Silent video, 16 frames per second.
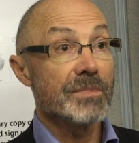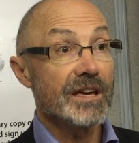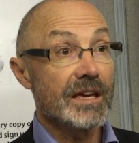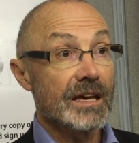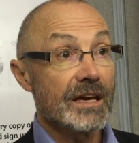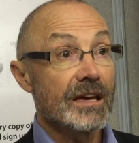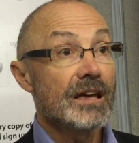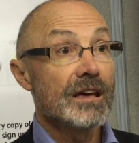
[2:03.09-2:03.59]

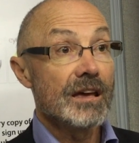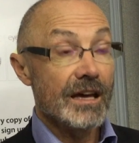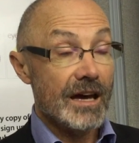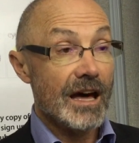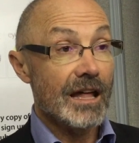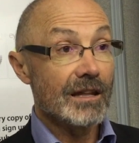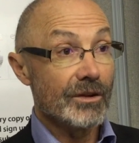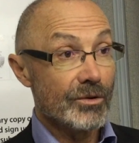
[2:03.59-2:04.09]
being
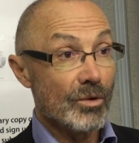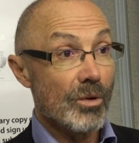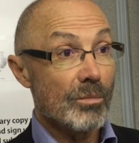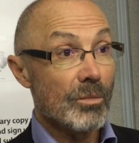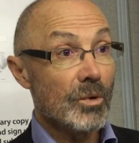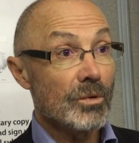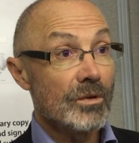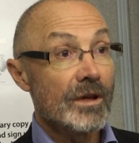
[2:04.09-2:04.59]
colour
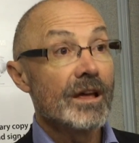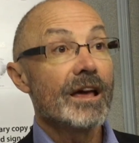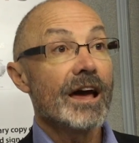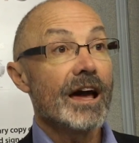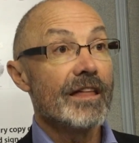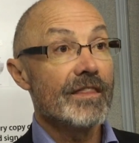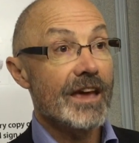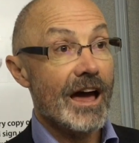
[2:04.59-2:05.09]
normal
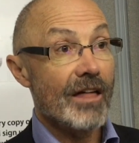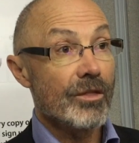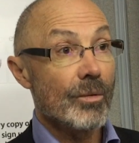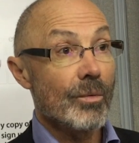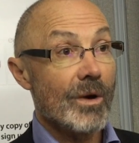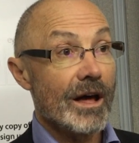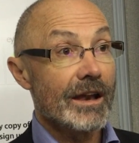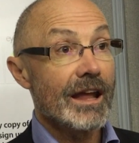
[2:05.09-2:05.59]
and the other
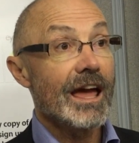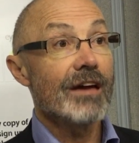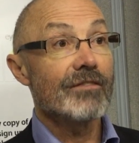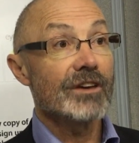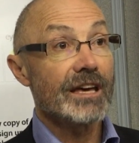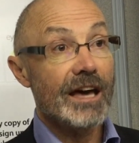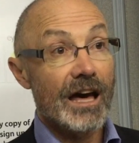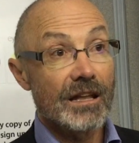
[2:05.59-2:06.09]
one
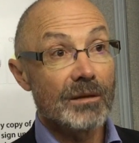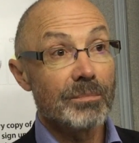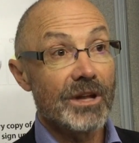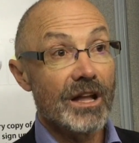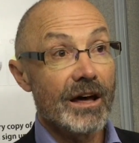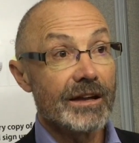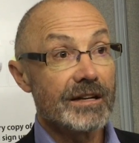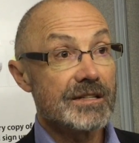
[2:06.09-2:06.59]
having colour
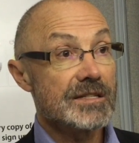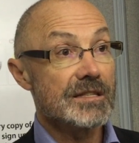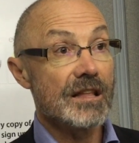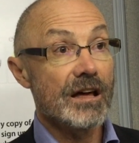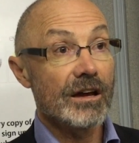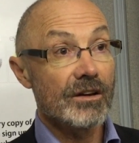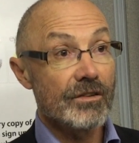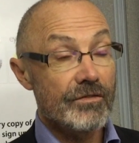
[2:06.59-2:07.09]
blindness
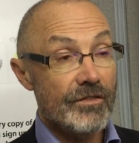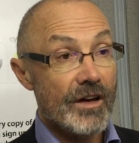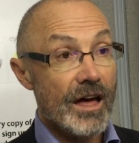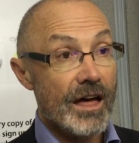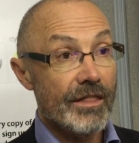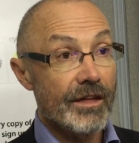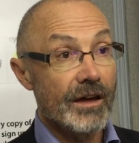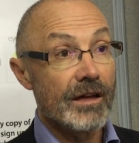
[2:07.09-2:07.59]
like her
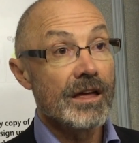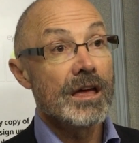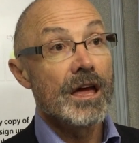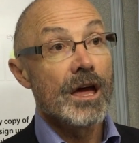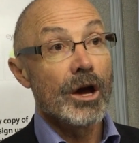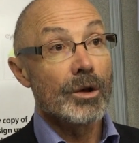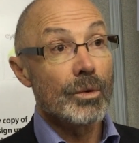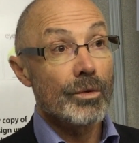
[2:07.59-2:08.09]
father.
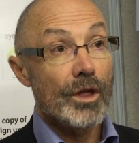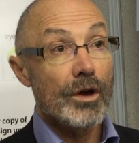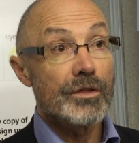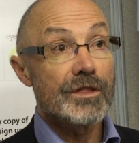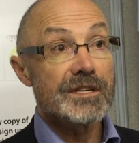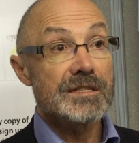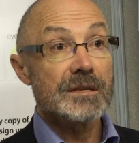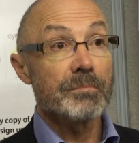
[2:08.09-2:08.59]
And although
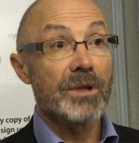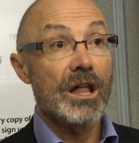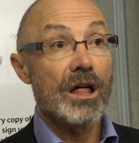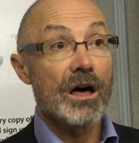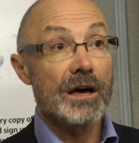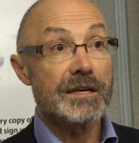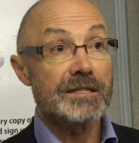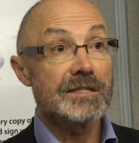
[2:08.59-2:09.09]
this
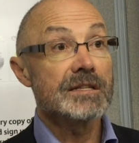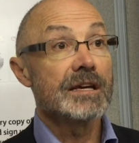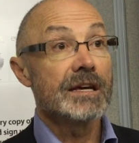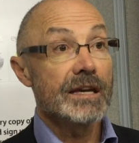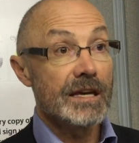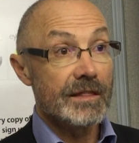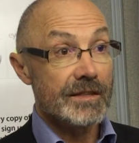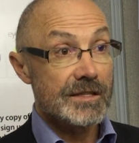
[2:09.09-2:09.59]
applies
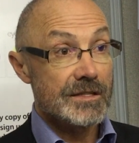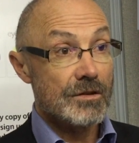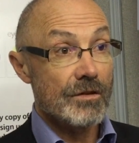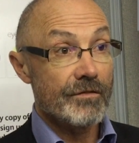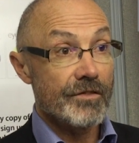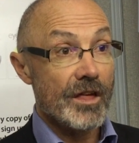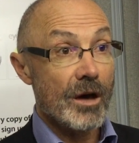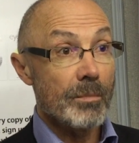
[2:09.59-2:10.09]
in this
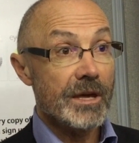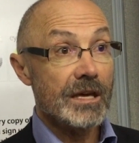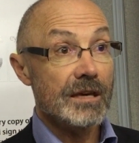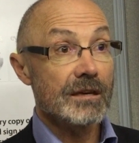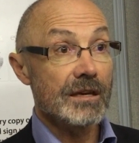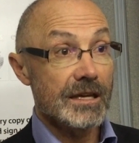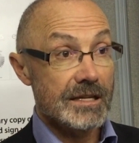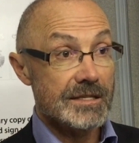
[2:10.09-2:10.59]
ophthalmic
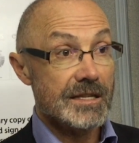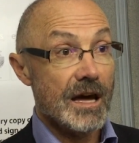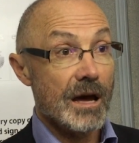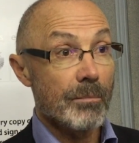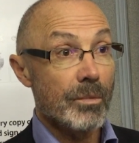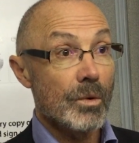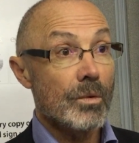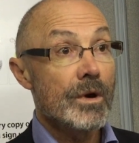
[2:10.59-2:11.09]

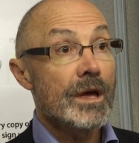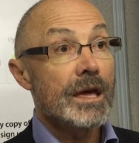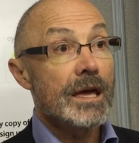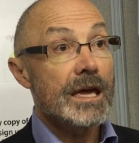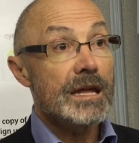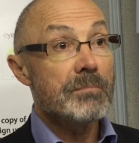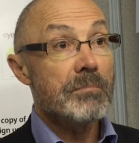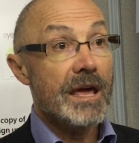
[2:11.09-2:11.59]
example,
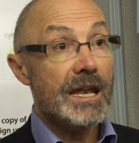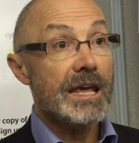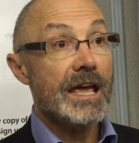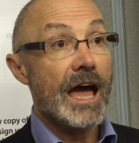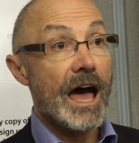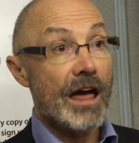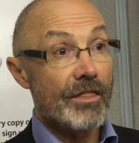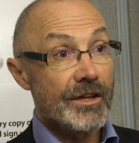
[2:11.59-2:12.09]
in
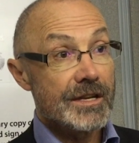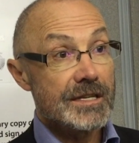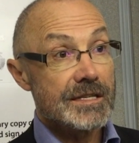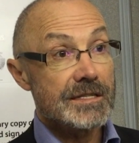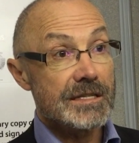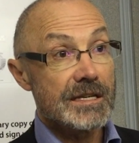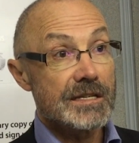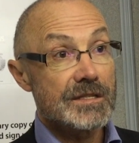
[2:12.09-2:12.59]
many other
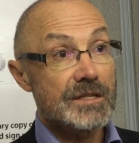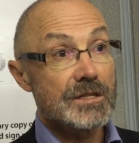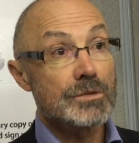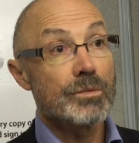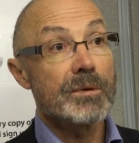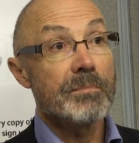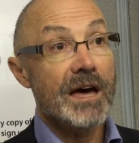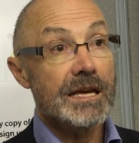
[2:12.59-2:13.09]
diseases
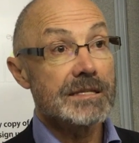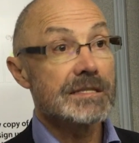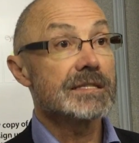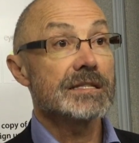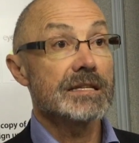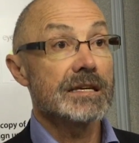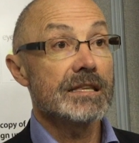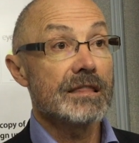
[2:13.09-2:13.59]
we may
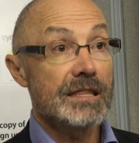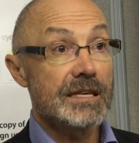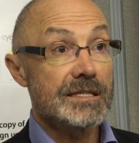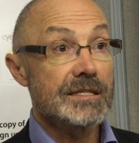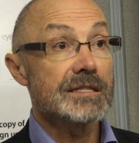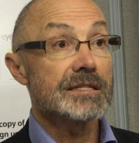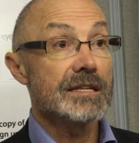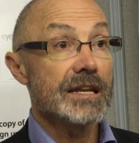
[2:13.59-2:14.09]
see
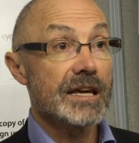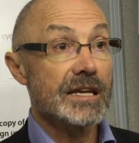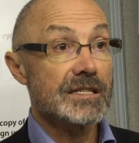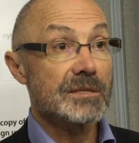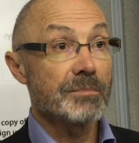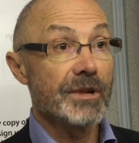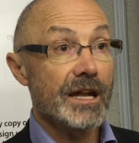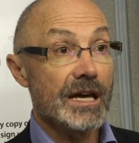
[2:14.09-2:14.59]
this as an
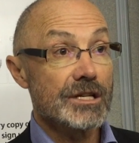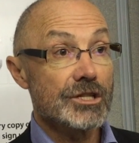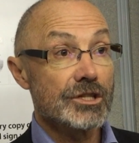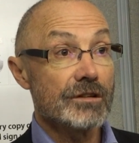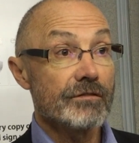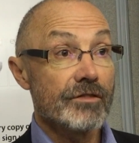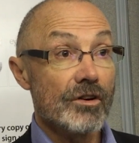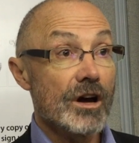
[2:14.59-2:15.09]

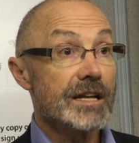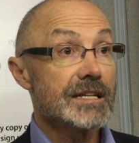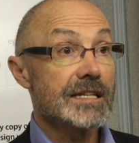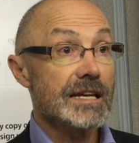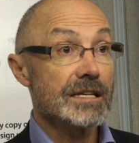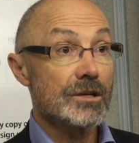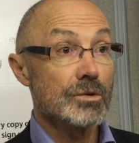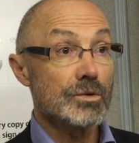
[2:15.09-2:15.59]
explanation for
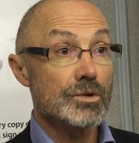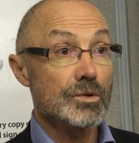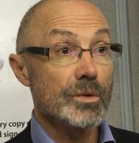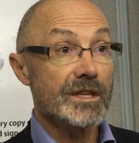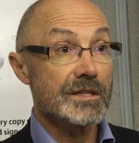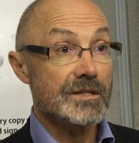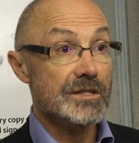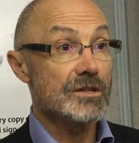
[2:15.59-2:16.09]
identical
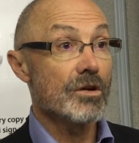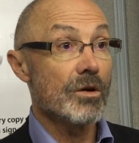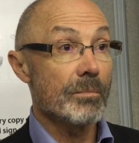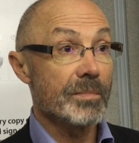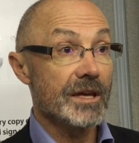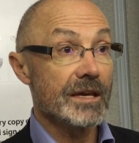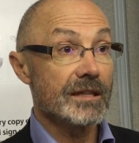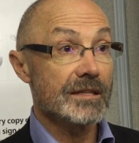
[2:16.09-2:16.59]
twins
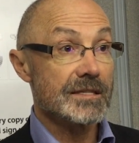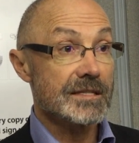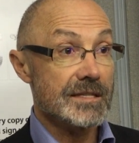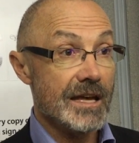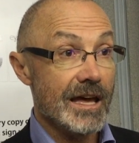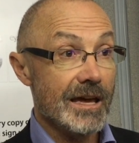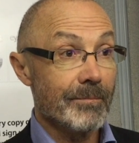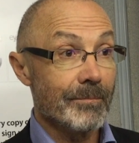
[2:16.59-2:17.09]
not being the
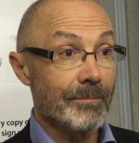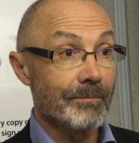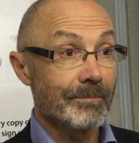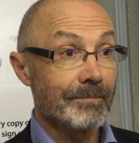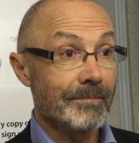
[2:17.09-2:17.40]
same.